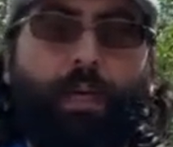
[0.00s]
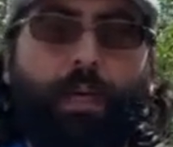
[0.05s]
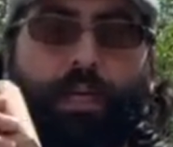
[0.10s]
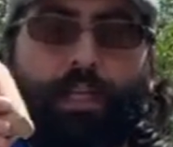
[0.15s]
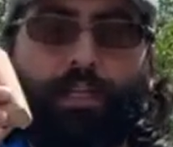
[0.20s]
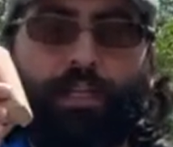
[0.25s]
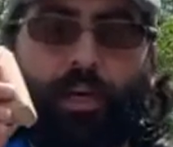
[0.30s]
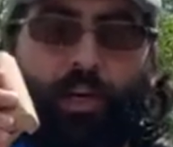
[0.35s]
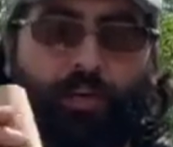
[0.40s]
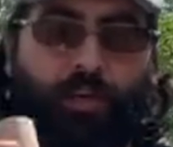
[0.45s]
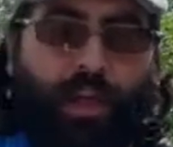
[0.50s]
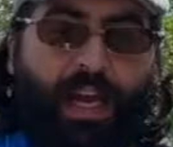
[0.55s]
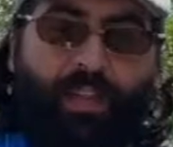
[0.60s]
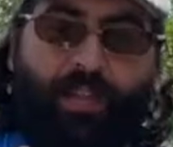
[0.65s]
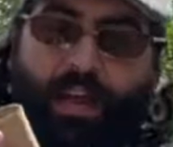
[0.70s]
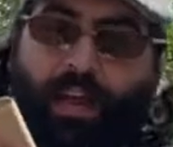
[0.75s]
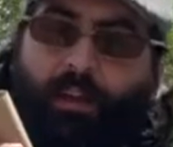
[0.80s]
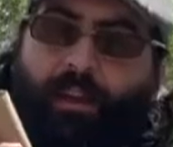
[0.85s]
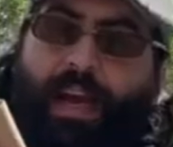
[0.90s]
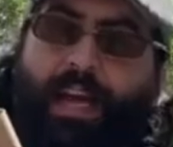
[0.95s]
Start that.
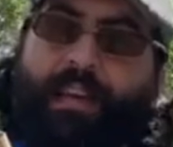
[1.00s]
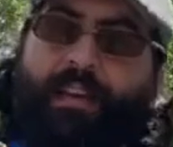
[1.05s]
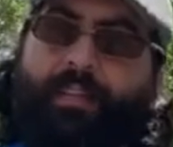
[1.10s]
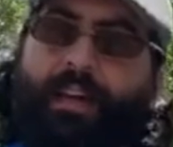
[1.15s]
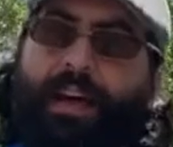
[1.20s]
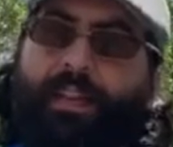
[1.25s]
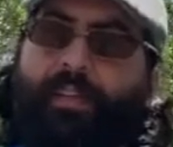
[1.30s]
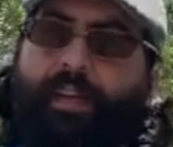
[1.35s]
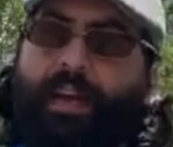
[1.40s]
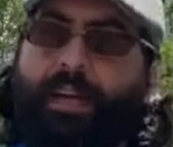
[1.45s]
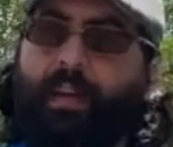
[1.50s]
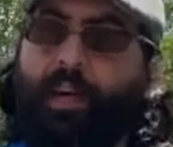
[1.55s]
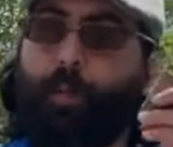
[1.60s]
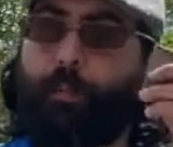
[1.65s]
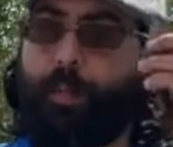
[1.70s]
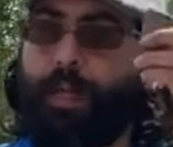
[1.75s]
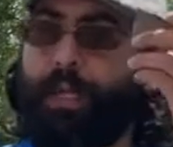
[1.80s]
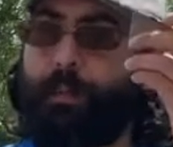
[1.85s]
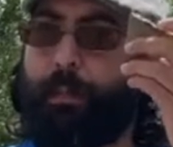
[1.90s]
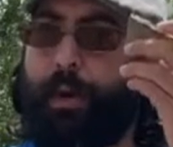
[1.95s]
That'll act a lot like a
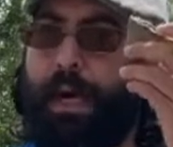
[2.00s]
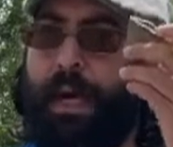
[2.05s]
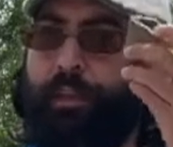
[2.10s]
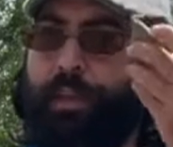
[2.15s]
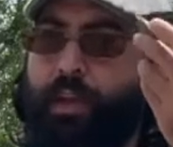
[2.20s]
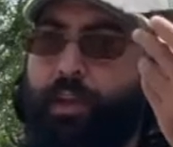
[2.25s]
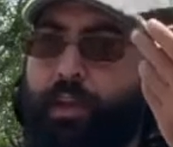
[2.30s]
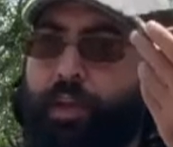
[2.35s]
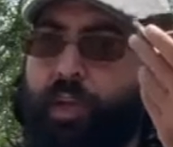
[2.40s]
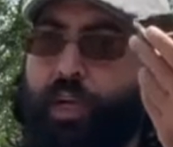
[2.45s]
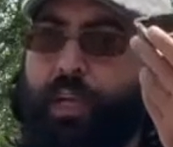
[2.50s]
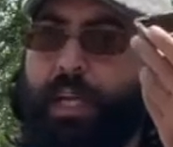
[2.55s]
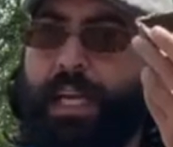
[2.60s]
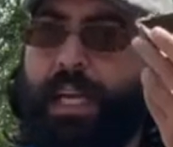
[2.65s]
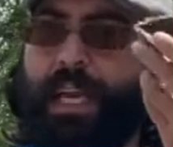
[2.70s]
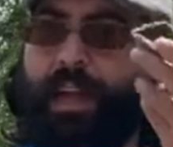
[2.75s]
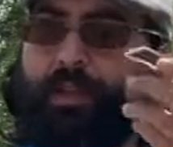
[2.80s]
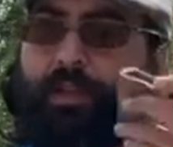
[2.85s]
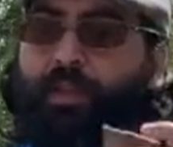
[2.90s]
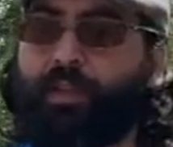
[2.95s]
peat pot that you could get
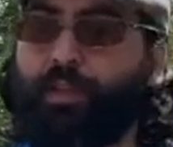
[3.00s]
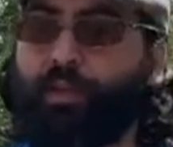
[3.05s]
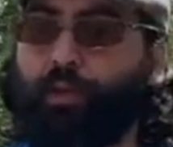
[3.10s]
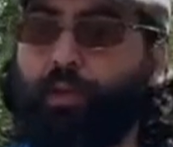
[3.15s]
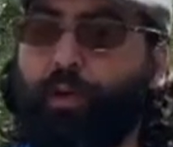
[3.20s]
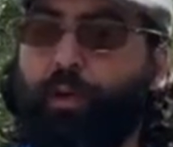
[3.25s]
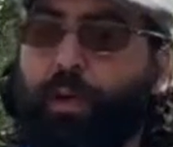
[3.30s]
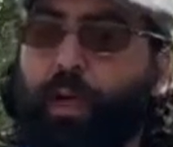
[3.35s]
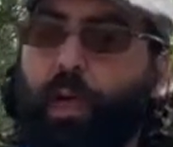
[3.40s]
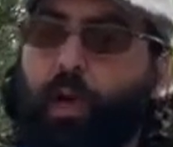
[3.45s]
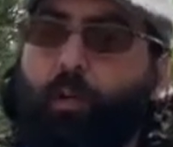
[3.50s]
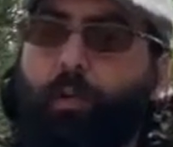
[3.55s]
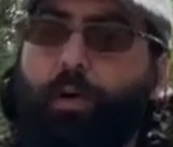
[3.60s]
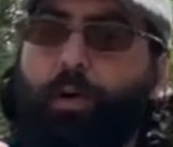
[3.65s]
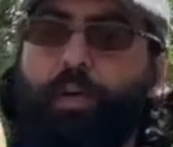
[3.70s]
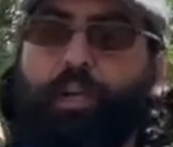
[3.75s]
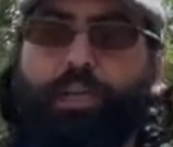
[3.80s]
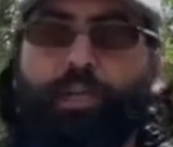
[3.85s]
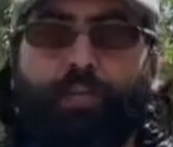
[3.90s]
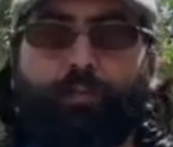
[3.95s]
at the store, where you
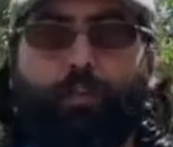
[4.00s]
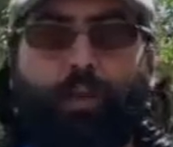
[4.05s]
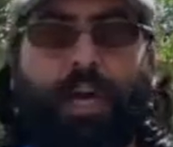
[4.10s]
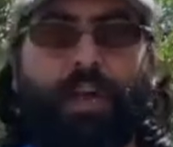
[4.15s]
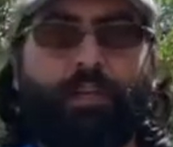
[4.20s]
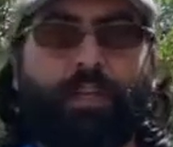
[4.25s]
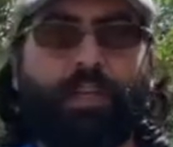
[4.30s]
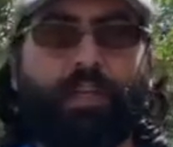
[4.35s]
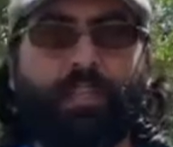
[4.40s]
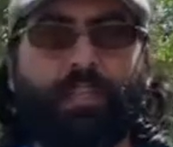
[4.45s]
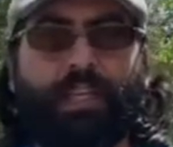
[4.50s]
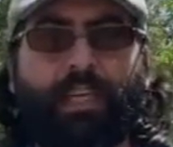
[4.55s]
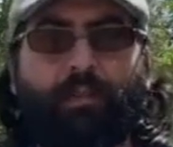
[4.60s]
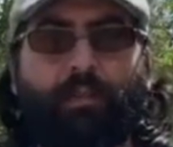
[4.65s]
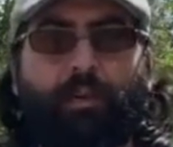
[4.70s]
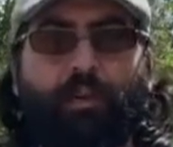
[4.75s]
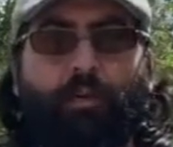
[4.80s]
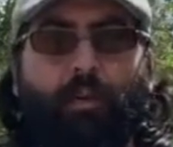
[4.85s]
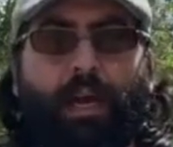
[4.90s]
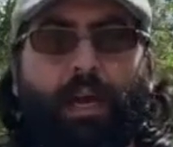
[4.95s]
could just plant this in
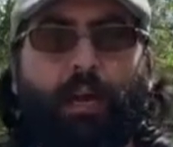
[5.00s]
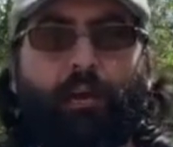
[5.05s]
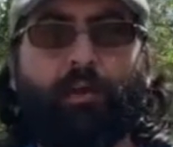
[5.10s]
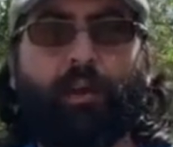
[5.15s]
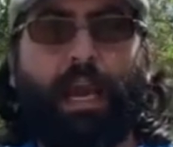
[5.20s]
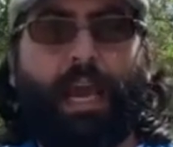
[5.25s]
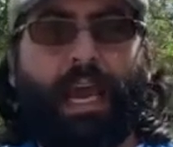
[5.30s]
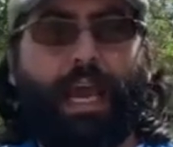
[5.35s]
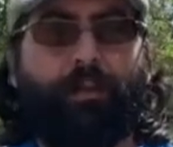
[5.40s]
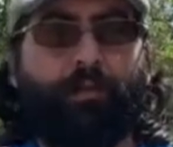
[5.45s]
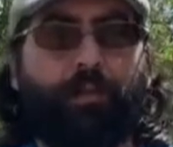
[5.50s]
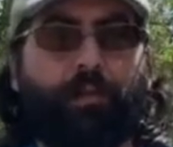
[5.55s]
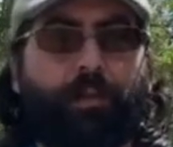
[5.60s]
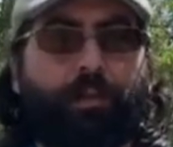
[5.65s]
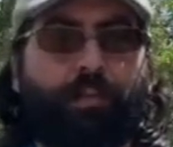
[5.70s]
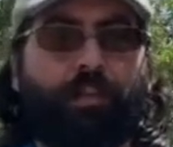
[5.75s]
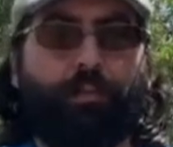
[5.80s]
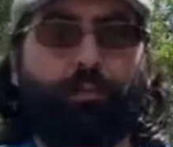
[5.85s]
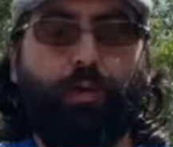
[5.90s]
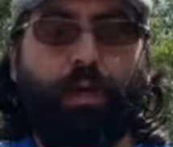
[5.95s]
the ground after it
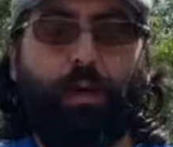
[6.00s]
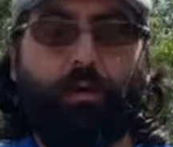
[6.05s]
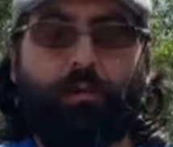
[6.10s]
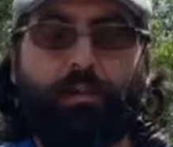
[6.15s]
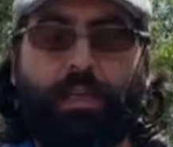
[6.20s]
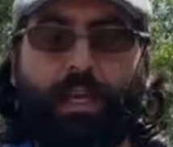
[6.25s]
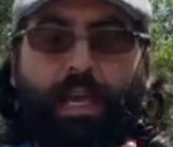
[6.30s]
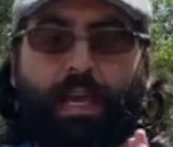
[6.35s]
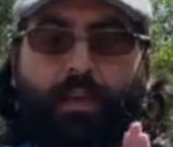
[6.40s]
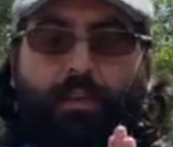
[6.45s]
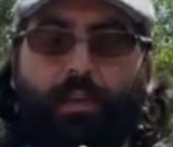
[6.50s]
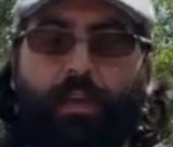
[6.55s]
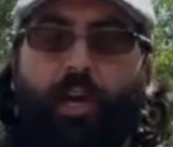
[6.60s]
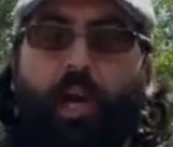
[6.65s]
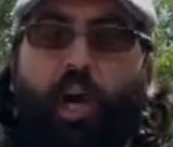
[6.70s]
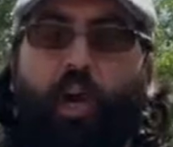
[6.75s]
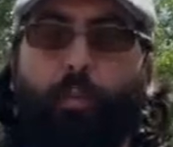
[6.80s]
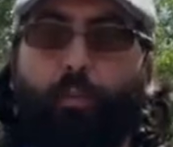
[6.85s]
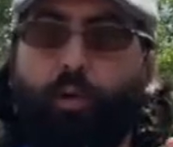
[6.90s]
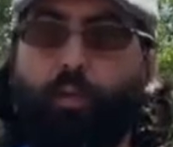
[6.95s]
sprouts and the
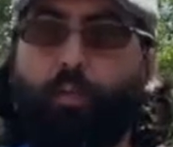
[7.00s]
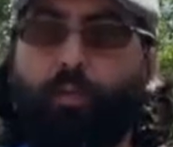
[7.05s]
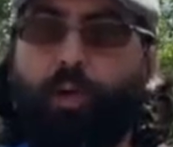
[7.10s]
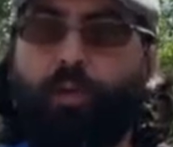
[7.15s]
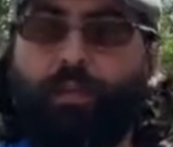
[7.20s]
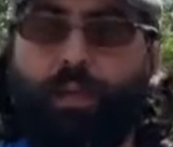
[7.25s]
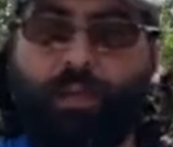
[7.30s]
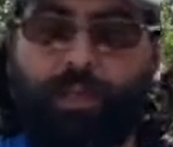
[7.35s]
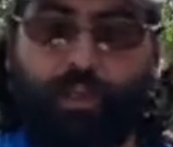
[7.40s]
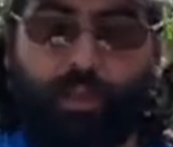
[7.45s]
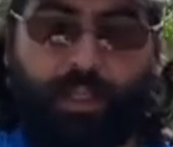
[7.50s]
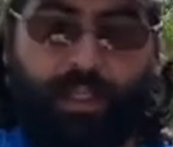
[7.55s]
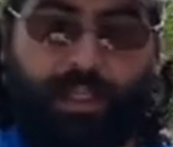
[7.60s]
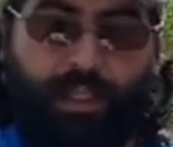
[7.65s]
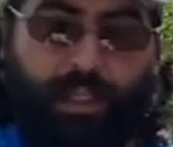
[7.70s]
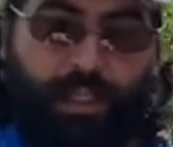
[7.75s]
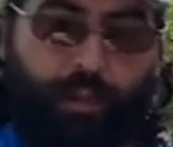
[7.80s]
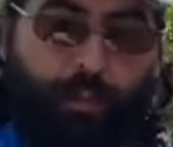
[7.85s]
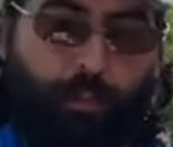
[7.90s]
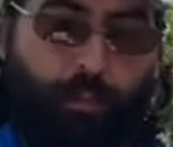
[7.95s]
cardboard will eventually
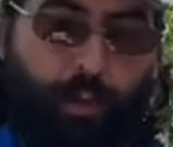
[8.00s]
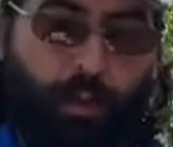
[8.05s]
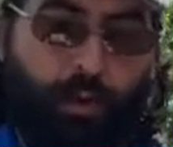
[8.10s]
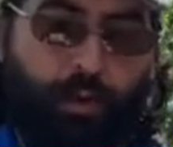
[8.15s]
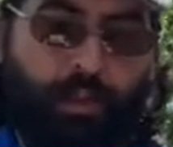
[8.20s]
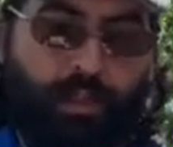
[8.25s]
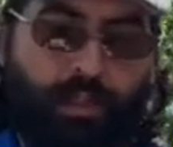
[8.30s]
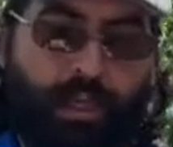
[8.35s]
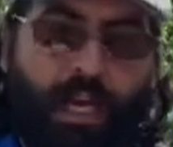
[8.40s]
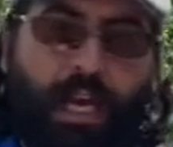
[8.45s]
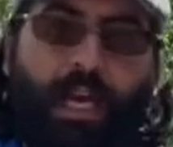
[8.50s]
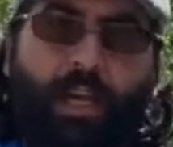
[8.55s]
decompose.